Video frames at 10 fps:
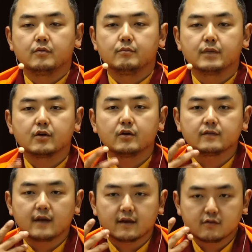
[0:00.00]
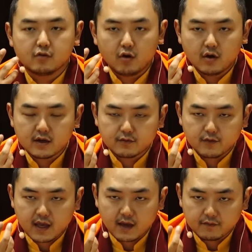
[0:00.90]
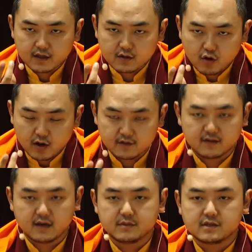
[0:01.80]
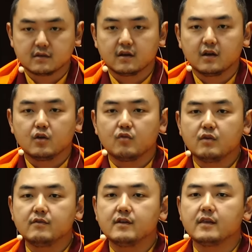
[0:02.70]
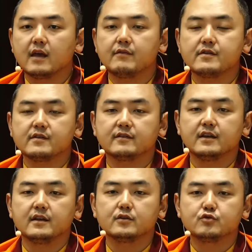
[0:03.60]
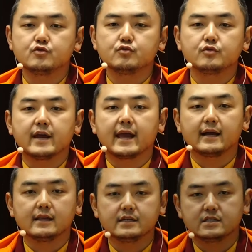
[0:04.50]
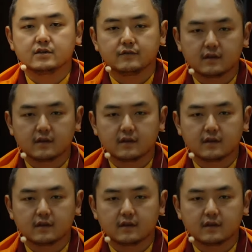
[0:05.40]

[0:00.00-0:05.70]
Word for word: Because as long as we have that concept, we will never see the true reality of the